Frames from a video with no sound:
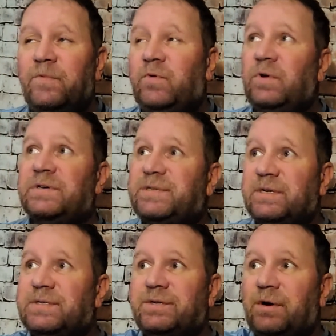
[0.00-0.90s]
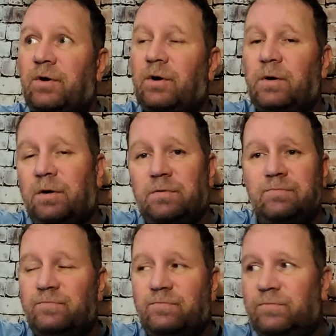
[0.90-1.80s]
to his sister or
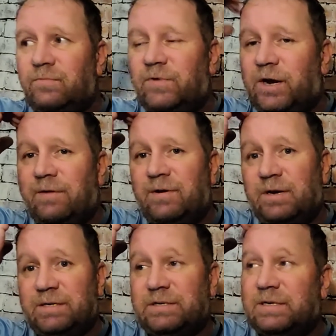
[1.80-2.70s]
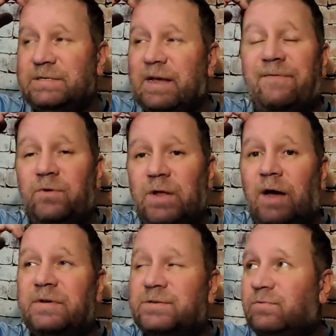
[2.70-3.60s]
whatever it is, and his nephew
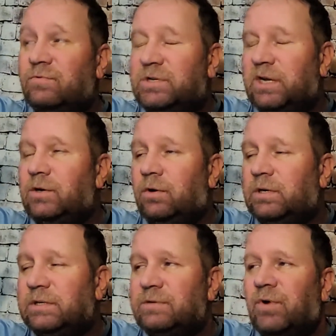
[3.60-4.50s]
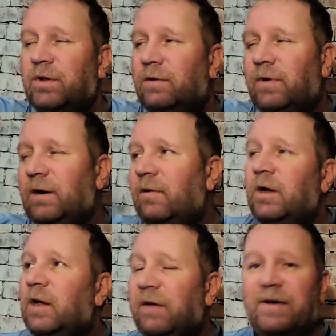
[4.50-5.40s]
now is Ed York is running whatever,
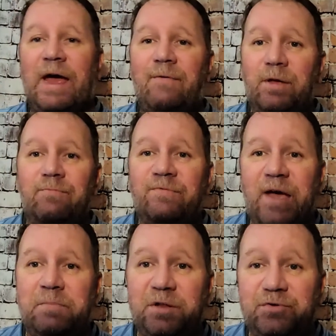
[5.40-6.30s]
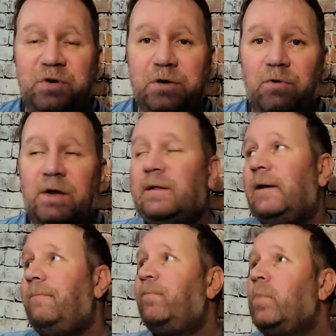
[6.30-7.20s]
if I have the family tree
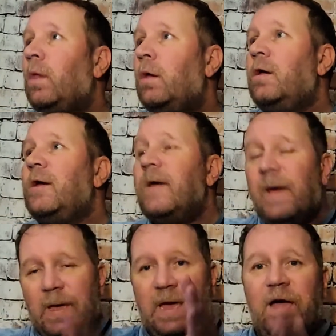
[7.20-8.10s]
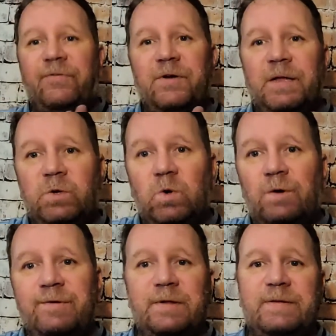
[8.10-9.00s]
correctly. After they took
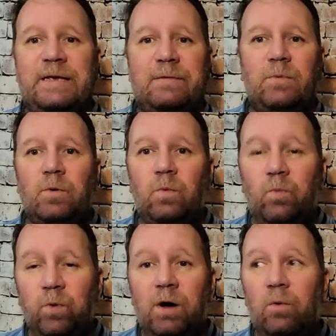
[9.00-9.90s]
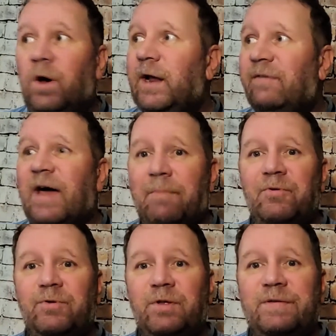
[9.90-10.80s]
over the team, what have
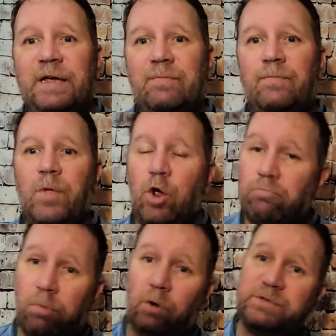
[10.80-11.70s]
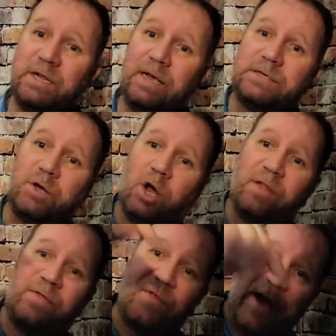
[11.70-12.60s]
happened to the team? Mostly it has
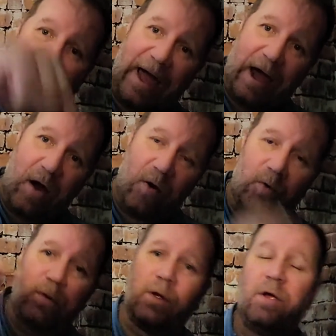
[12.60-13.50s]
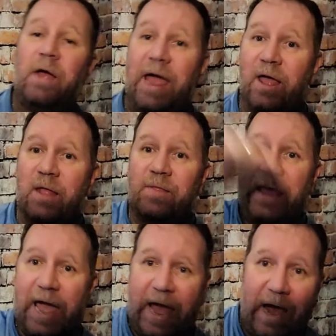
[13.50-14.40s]
gone down and
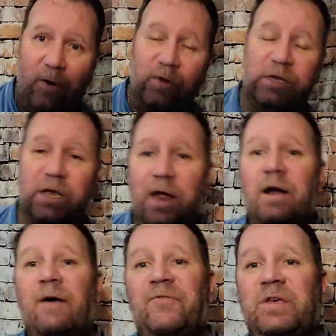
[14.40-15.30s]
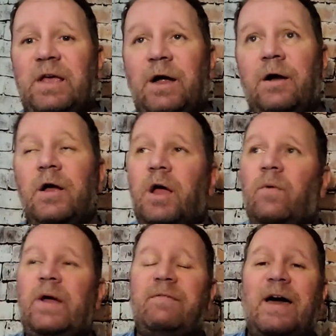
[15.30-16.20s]
down year after year.
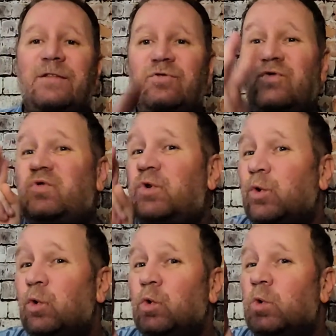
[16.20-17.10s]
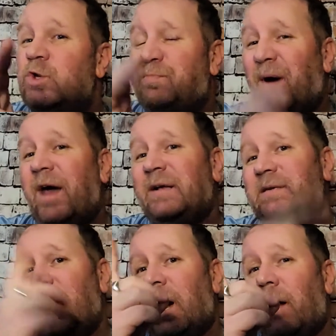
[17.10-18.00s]
We have had 2
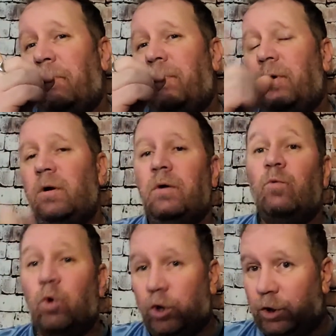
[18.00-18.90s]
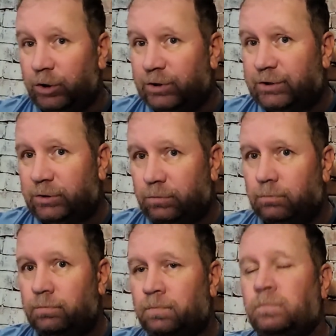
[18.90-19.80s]
spikes upwards.
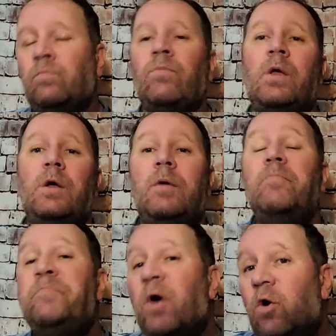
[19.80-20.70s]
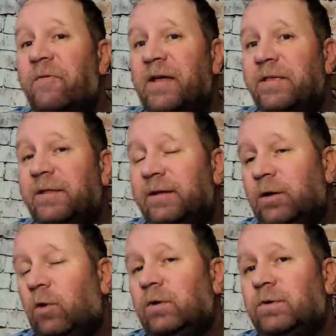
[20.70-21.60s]
Both ended in
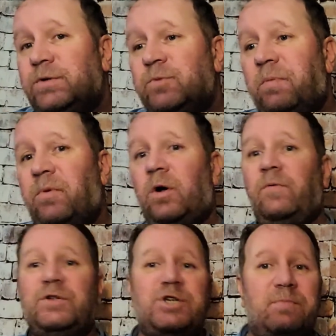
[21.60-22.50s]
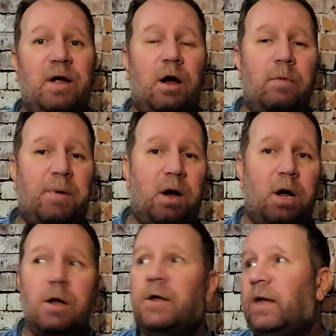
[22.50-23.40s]
going to a Super Bowl with Jim
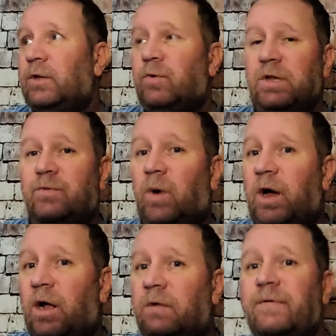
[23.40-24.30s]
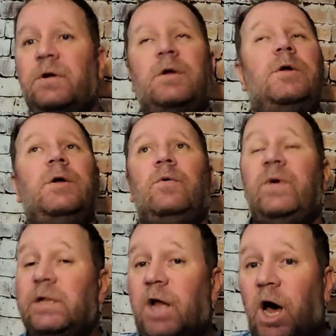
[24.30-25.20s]
Harbaugh in 2012.
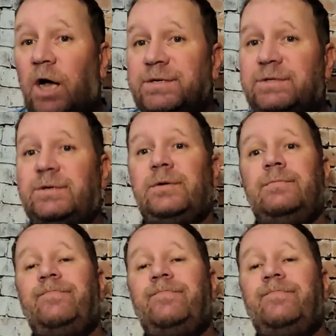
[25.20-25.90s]
We lost